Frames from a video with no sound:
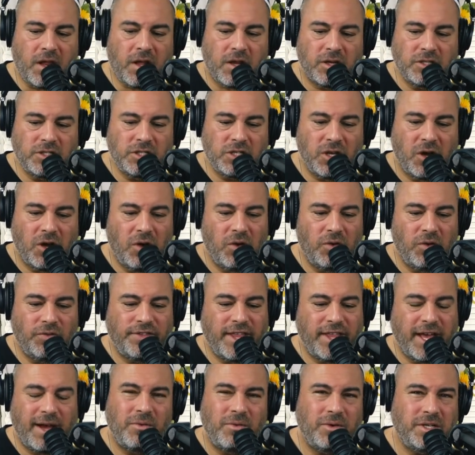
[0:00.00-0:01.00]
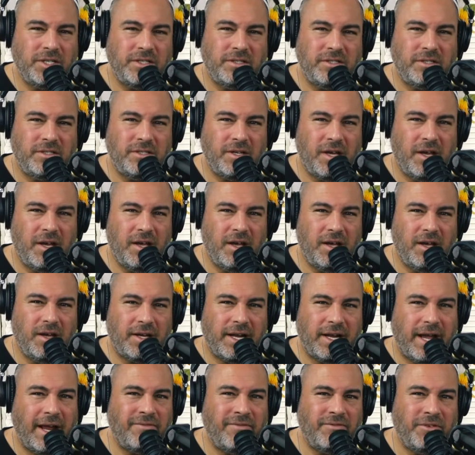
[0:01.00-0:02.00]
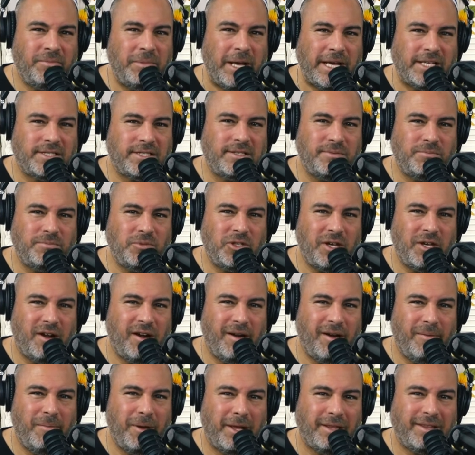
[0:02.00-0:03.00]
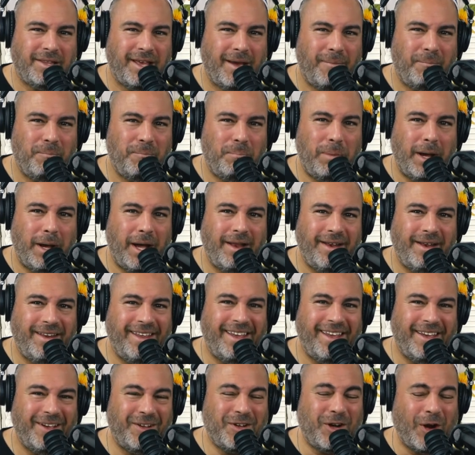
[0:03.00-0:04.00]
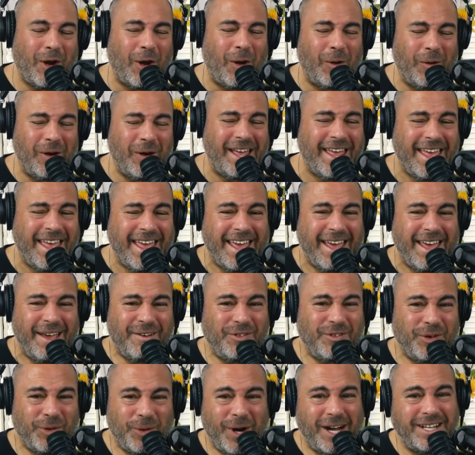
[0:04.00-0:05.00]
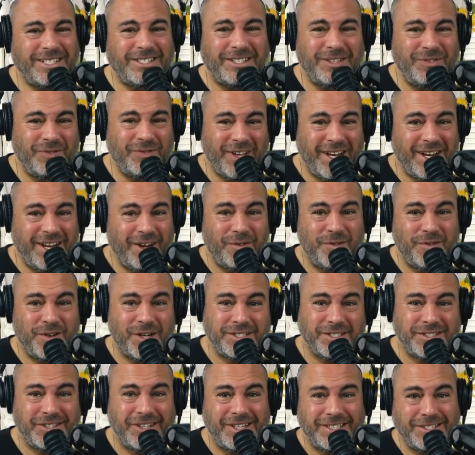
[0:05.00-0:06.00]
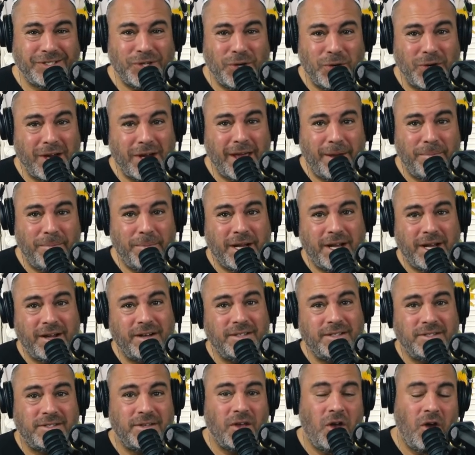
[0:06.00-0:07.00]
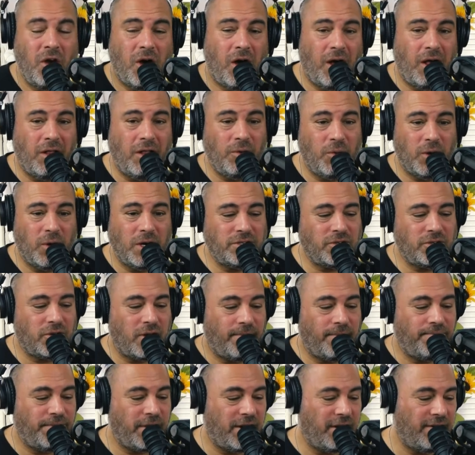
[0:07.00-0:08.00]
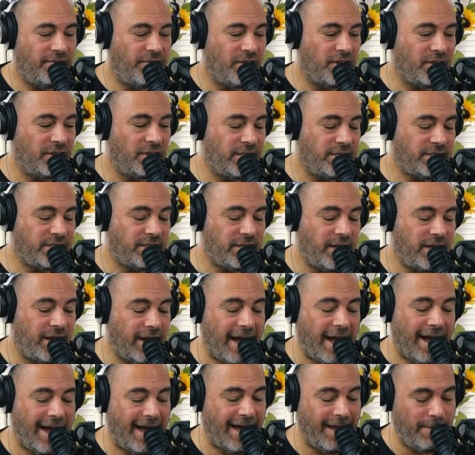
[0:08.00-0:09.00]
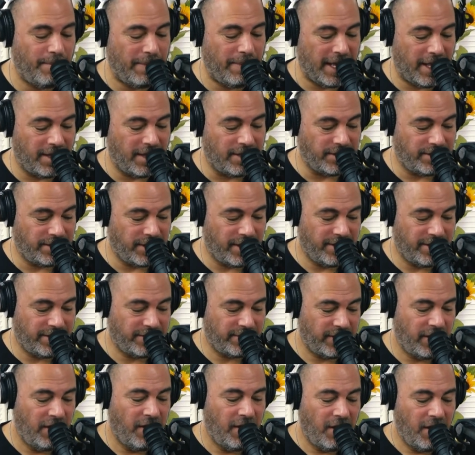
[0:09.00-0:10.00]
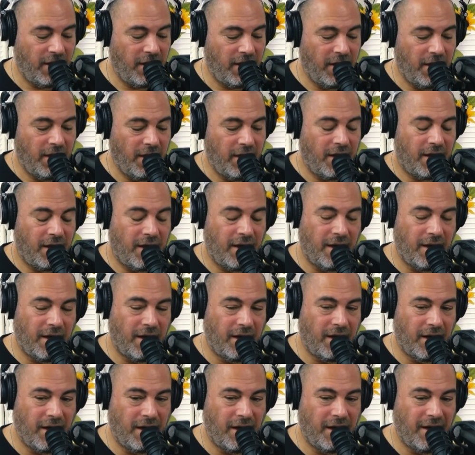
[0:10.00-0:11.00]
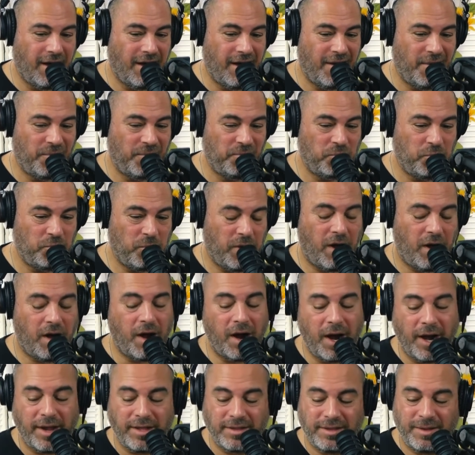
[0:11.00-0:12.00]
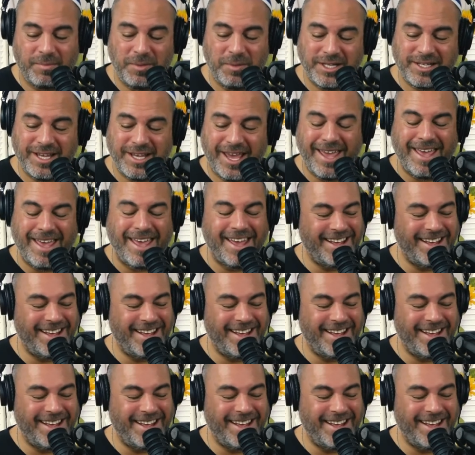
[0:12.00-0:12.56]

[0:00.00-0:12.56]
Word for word: So that was kind of a mess. I'm sorry about that. But if you're watching the video version, it's okay because all the words are up there. If you're listening, I apologize. All right, let me take...